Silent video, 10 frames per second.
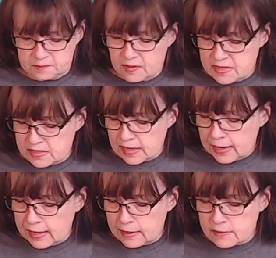this
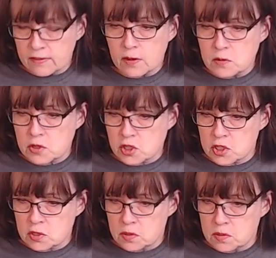hat and those
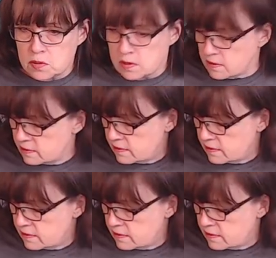shoes.